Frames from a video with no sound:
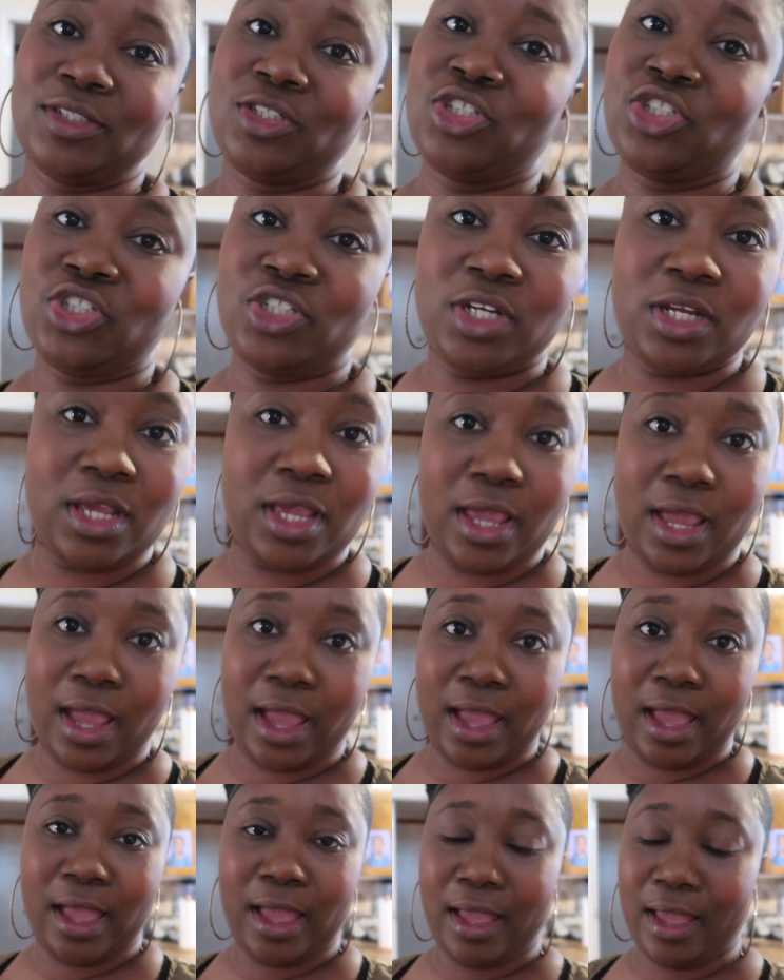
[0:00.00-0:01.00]
She
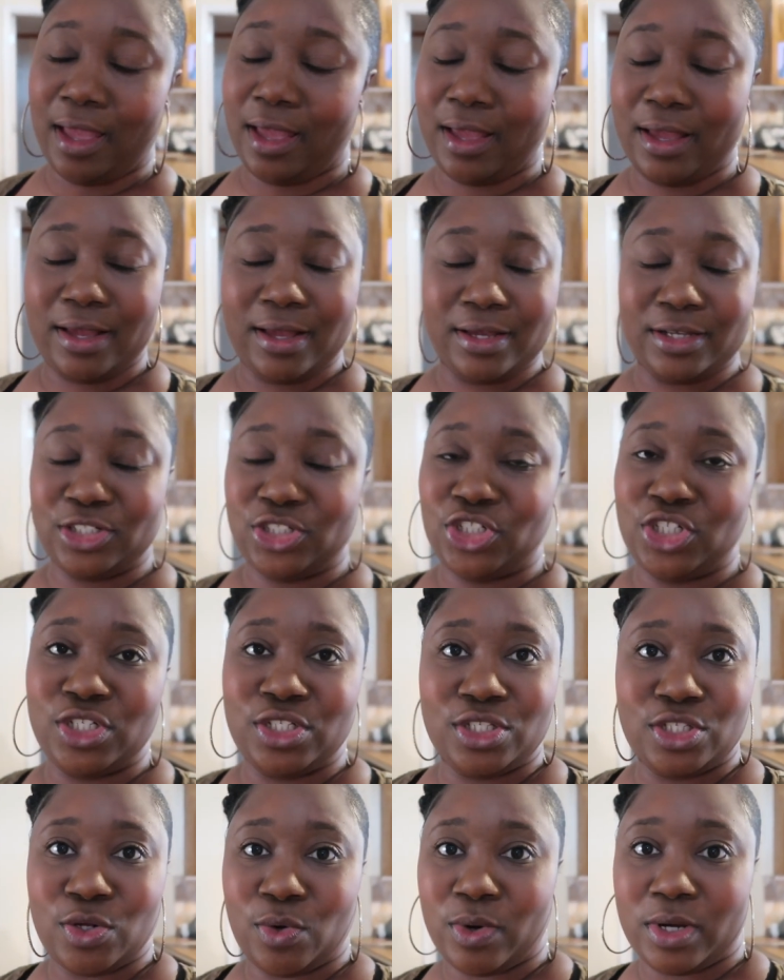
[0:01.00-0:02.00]
can't.
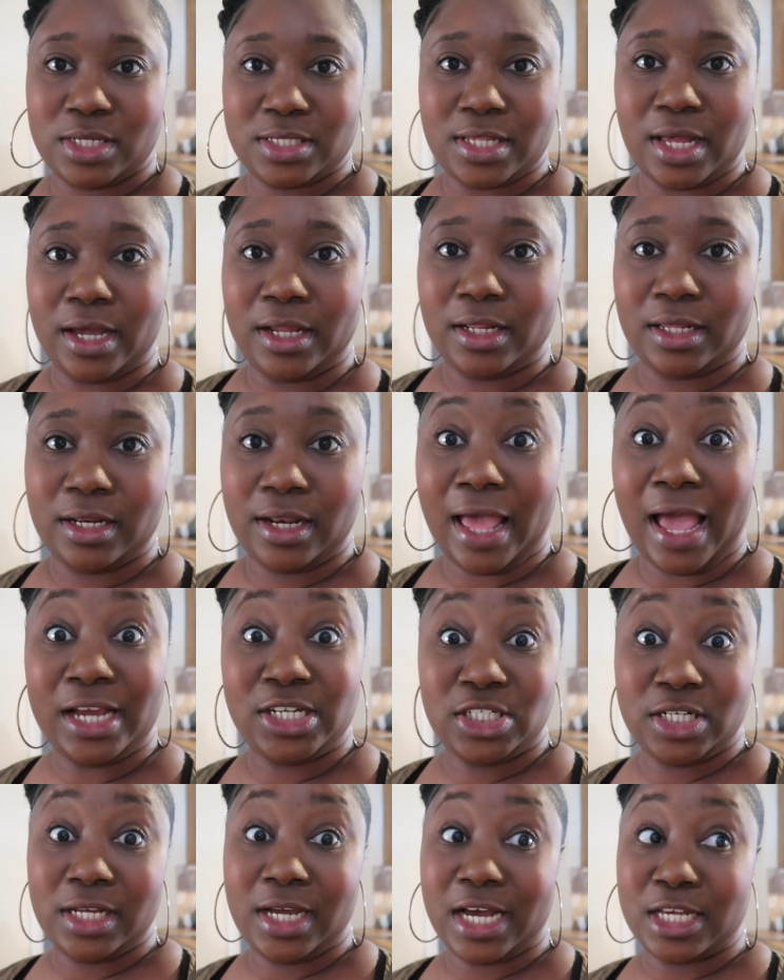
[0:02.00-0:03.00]
She's so excited.
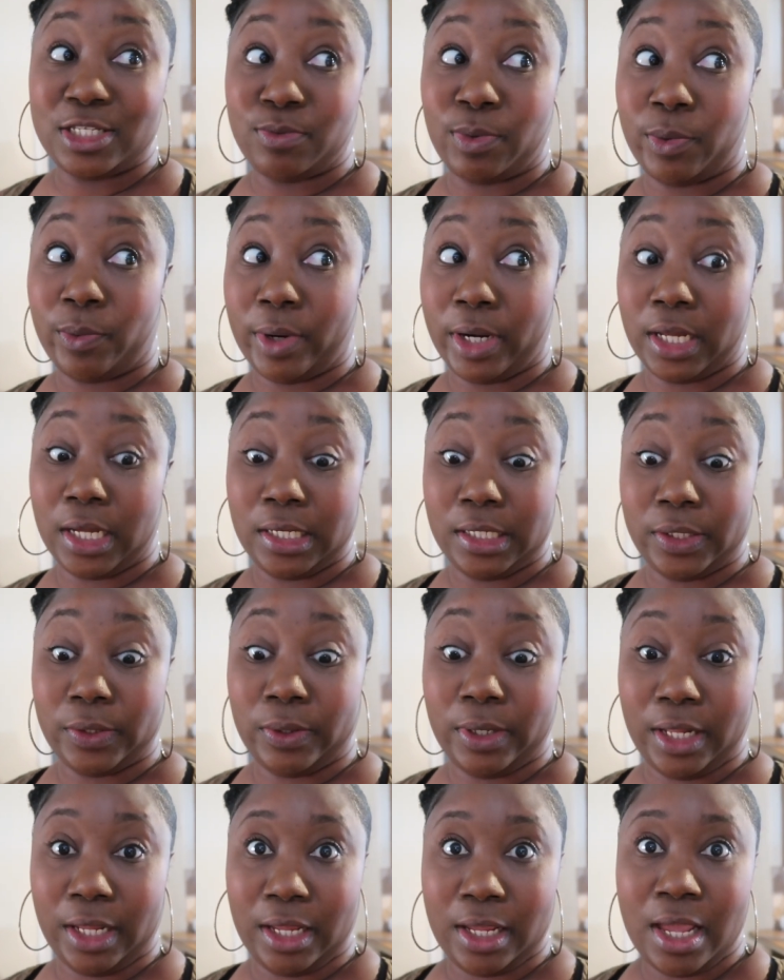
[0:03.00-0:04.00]
Actually, guys, we're running a
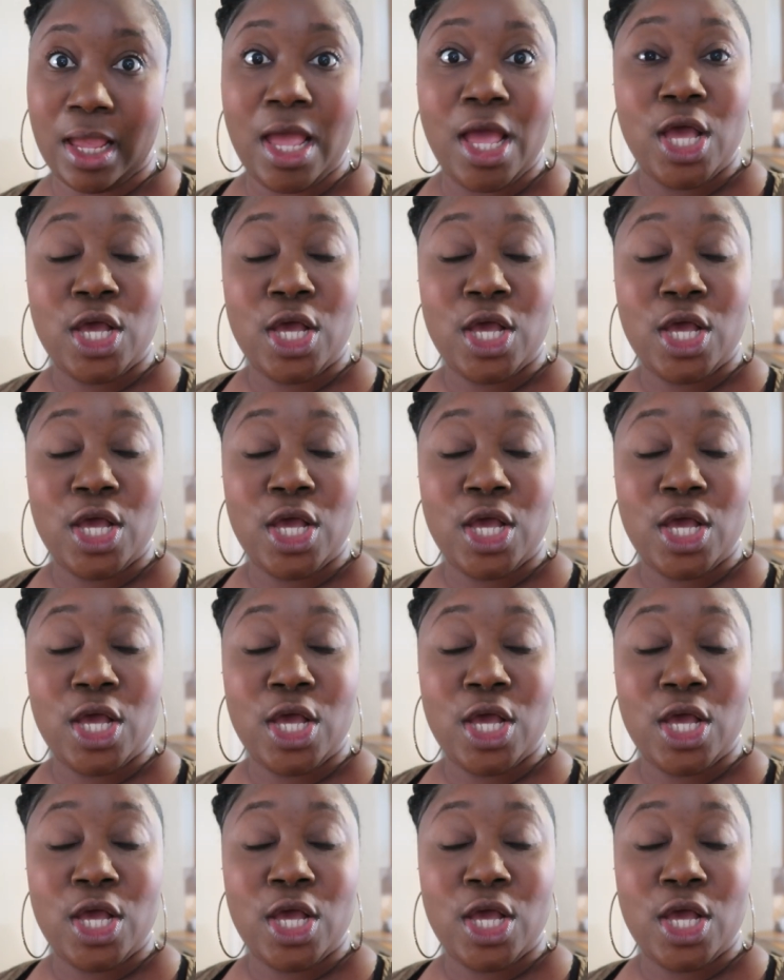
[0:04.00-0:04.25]
little late.